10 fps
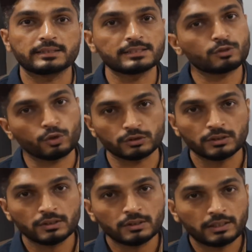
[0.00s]
this
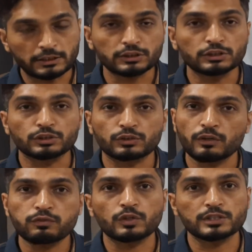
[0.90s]
extension
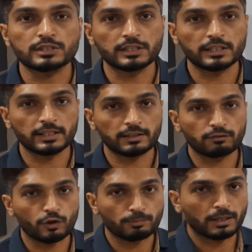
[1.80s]
of Cauchy's integral
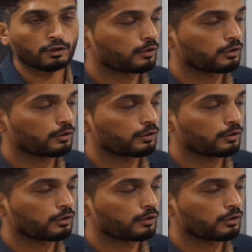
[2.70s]
formula.